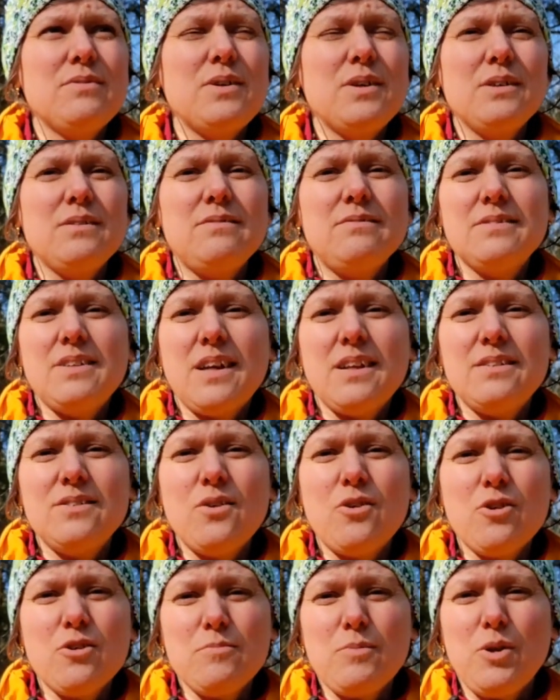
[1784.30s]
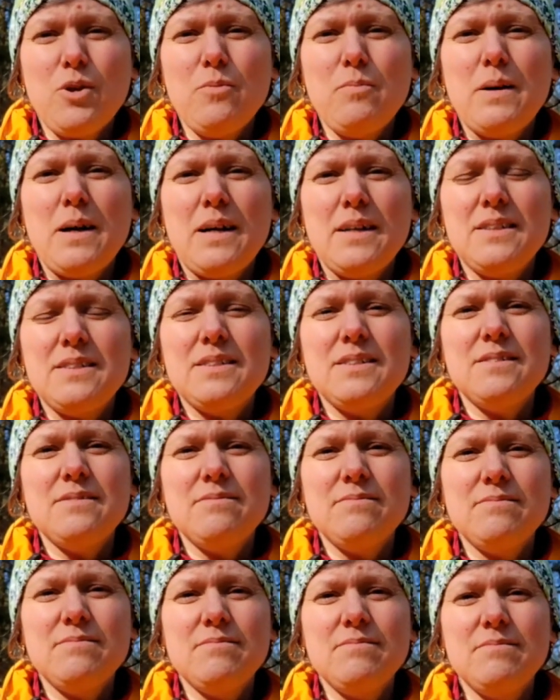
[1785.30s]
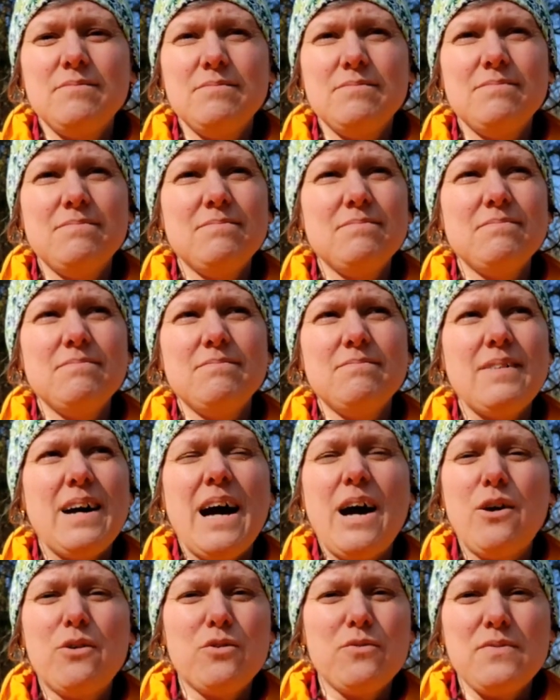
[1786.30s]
well, not normal, but out